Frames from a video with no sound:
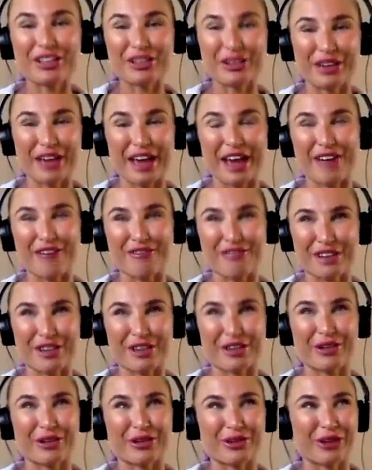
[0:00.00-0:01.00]
you get a
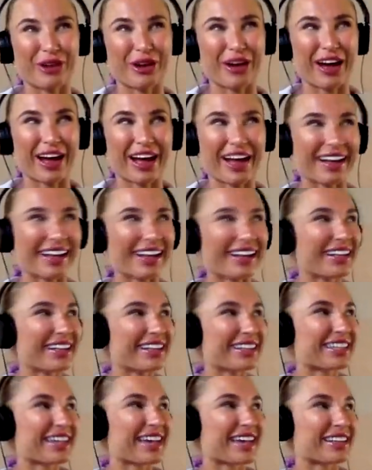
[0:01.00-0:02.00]
real like
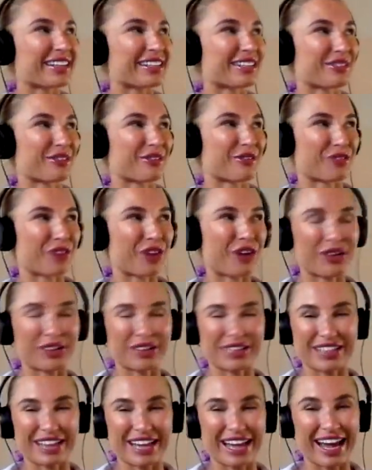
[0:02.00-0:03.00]
taste of, of the, the
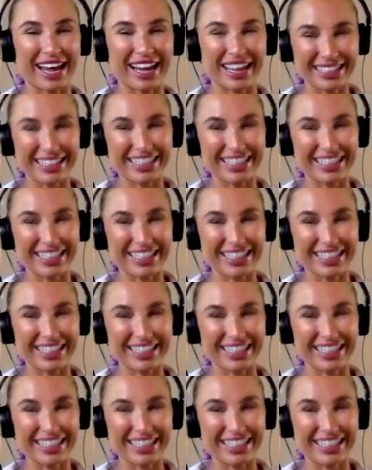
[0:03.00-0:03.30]
holiday.